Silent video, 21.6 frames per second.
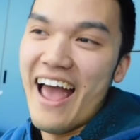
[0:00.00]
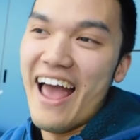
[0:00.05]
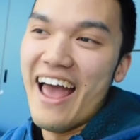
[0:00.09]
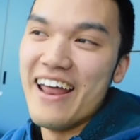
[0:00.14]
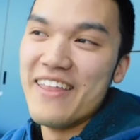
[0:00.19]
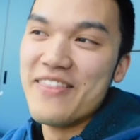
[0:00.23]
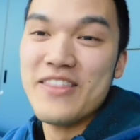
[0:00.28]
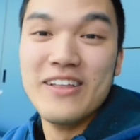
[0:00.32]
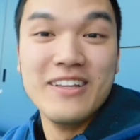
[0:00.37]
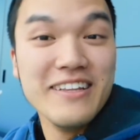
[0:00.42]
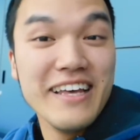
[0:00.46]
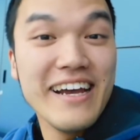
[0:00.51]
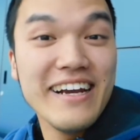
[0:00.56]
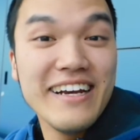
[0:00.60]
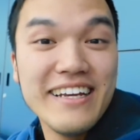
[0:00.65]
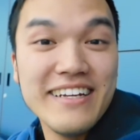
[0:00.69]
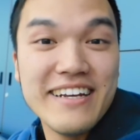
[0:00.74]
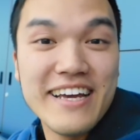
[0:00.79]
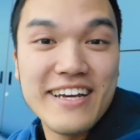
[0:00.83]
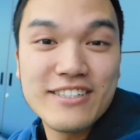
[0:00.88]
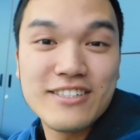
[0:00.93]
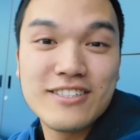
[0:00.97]
And the
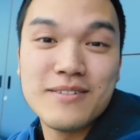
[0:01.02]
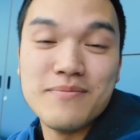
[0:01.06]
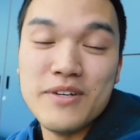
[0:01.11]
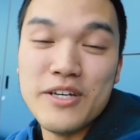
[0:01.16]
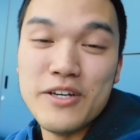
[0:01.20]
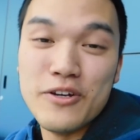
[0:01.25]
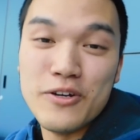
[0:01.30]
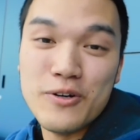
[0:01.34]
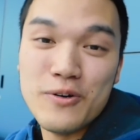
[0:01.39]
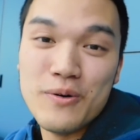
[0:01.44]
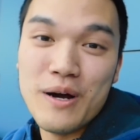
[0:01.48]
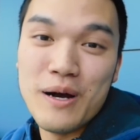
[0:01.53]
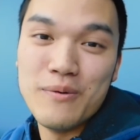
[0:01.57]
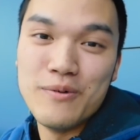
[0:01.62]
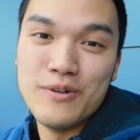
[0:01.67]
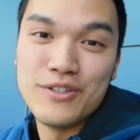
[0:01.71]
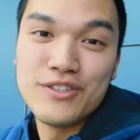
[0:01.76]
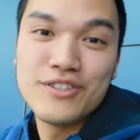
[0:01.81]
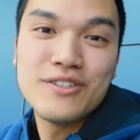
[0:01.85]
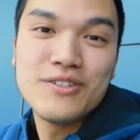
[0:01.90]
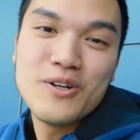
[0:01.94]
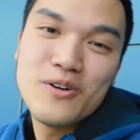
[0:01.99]
lady next to me, who I
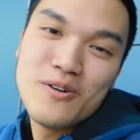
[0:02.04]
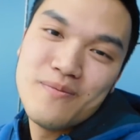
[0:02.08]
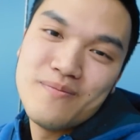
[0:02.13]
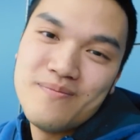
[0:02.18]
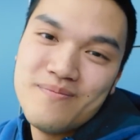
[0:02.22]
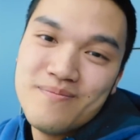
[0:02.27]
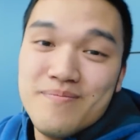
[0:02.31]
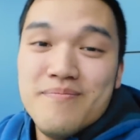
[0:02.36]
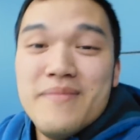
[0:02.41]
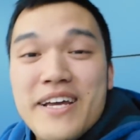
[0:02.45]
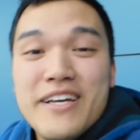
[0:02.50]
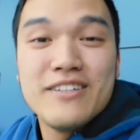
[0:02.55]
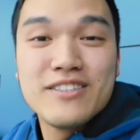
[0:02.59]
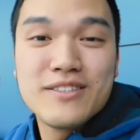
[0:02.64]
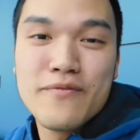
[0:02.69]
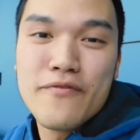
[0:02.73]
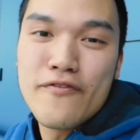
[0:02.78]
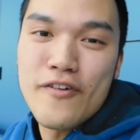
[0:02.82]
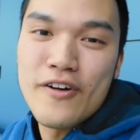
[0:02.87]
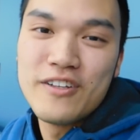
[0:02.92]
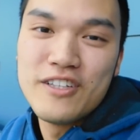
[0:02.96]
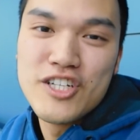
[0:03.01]
was, making
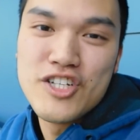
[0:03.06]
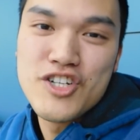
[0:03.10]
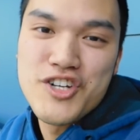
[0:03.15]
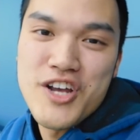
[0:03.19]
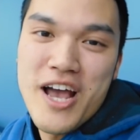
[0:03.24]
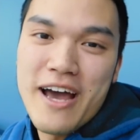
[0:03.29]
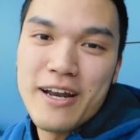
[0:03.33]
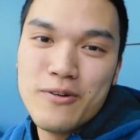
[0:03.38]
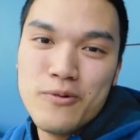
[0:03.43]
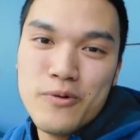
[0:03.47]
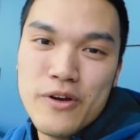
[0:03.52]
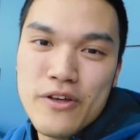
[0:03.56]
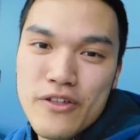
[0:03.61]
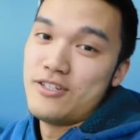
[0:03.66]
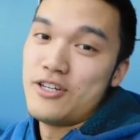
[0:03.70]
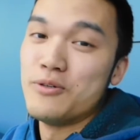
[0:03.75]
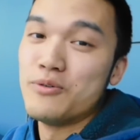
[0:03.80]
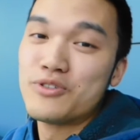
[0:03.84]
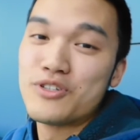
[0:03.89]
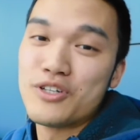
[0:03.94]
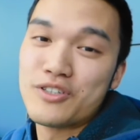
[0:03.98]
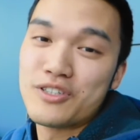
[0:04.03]
some friendly chatter with,
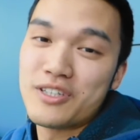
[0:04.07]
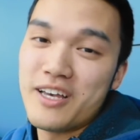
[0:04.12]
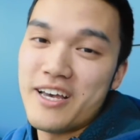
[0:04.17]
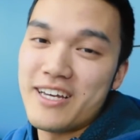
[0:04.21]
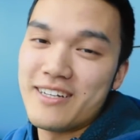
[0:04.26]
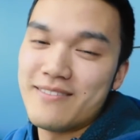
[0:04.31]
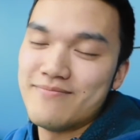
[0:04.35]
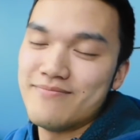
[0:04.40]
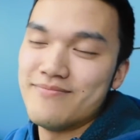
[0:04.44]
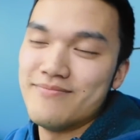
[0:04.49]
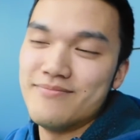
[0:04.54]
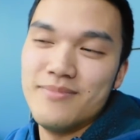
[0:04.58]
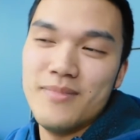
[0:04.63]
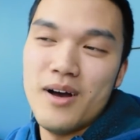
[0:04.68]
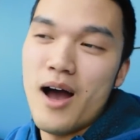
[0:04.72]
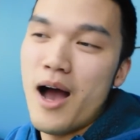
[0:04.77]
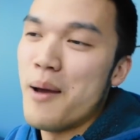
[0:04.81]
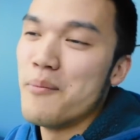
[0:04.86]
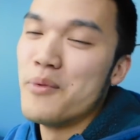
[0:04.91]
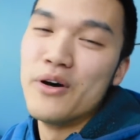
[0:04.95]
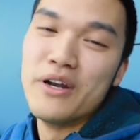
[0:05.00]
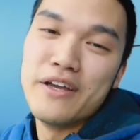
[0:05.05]
she was just like,
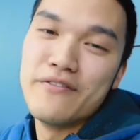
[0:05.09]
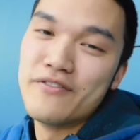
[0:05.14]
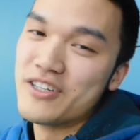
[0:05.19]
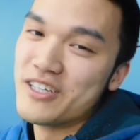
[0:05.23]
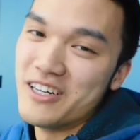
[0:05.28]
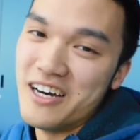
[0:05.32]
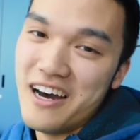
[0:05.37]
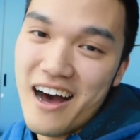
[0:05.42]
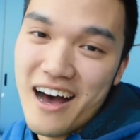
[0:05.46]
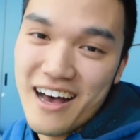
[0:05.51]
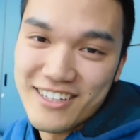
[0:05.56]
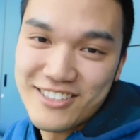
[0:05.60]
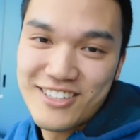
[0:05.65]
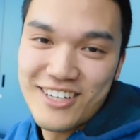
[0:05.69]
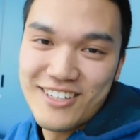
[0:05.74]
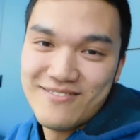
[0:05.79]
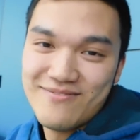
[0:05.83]
I'm not even gonna ask.